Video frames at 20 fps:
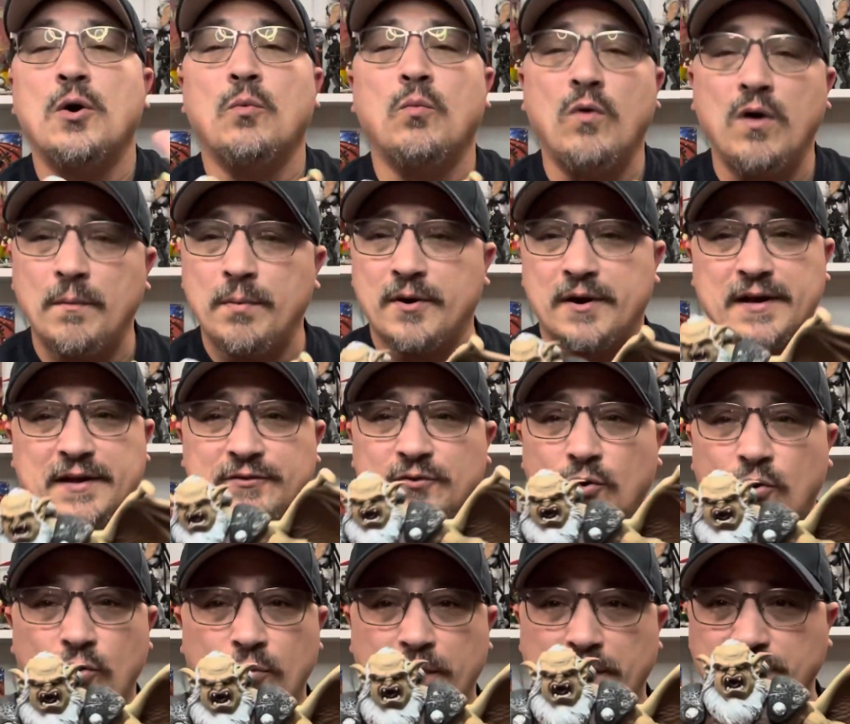Walmart has a
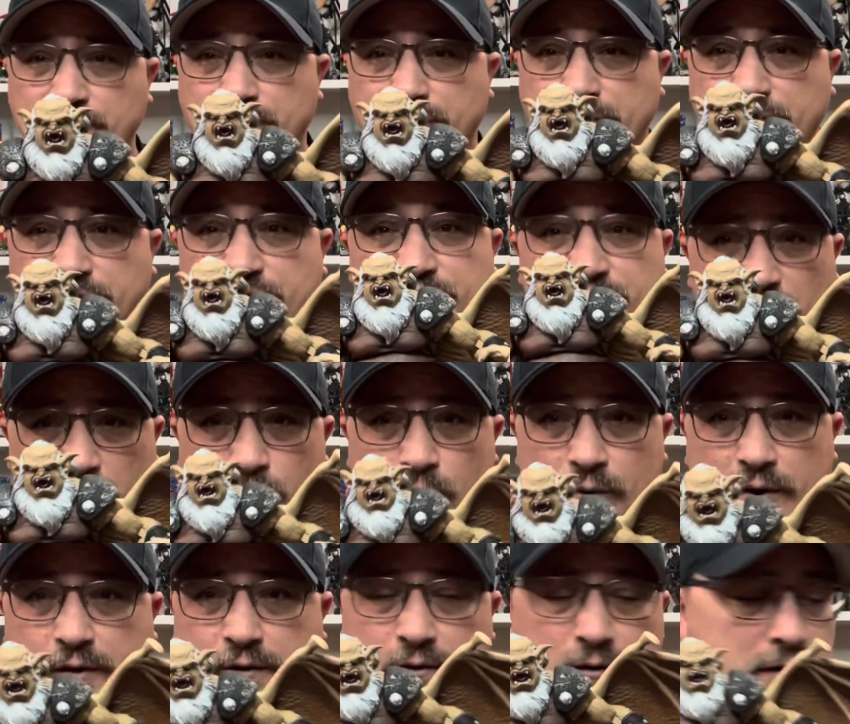whole bunch of these
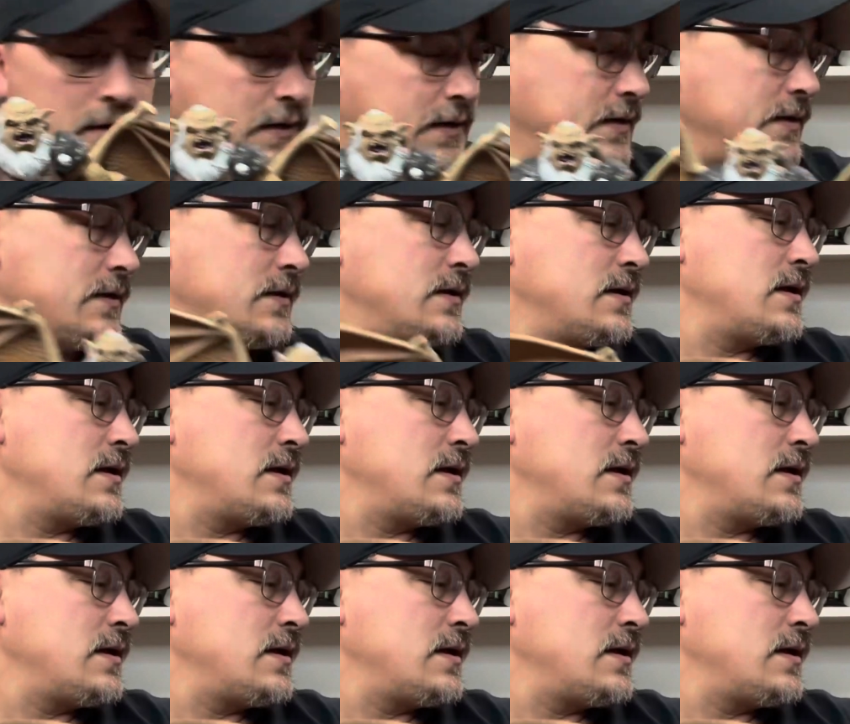somewhere, all right?